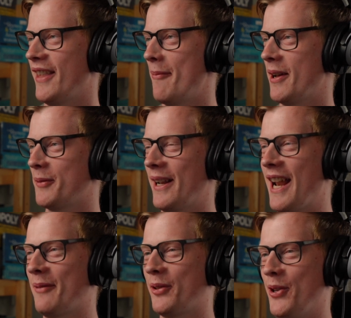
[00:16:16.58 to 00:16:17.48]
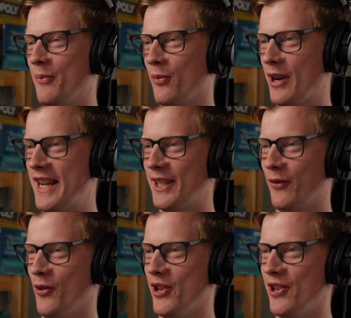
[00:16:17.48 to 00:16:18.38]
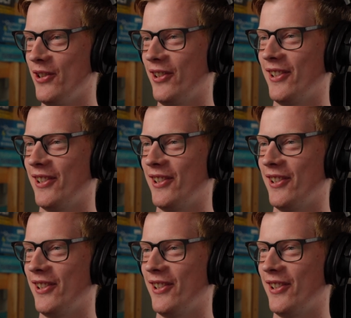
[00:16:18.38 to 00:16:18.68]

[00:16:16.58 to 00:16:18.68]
that must have been an absolute breeze for you.